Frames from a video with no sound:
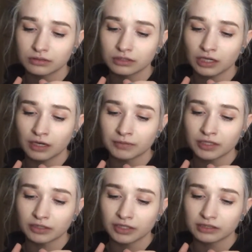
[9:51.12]
Yeah, I'm
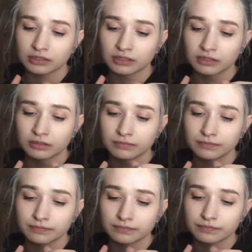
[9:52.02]
not good at singing.
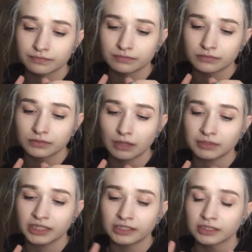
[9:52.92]
I'm
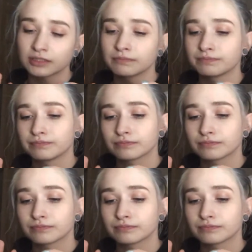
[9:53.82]
decent.